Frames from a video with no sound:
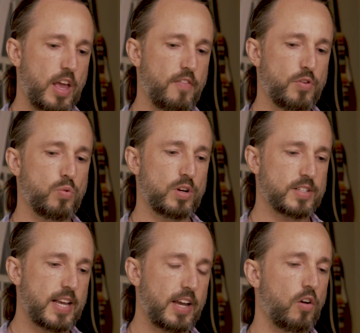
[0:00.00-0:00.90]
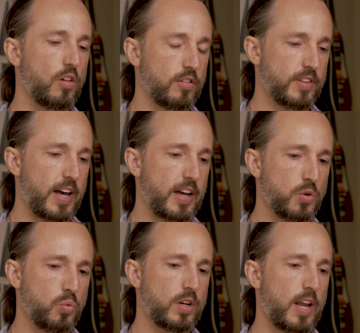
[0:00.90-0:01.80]
If you were to take all of that,
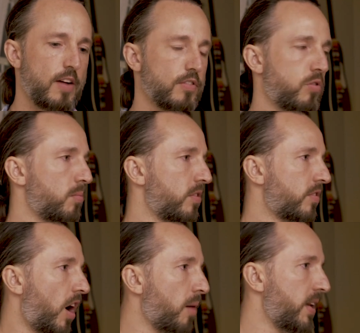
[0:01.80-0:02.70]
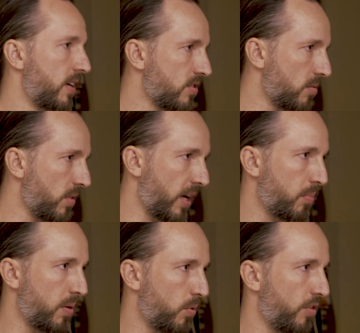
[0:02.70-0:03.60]
you wouldn't have a form of communism, like
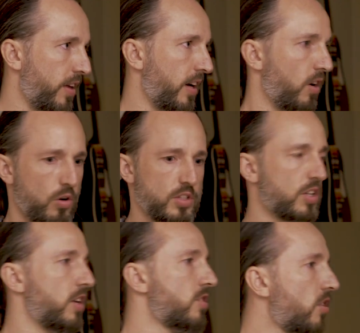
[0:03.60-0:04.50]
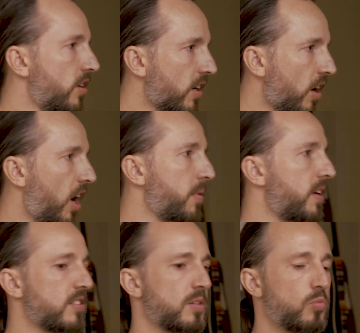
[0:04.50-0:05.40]
people think, oh, it's going to turn into
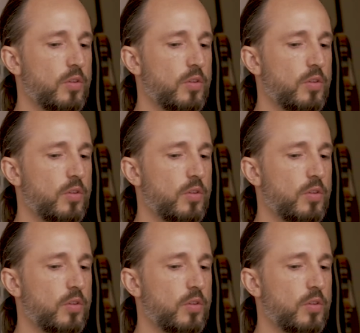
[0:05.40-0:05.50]
communism.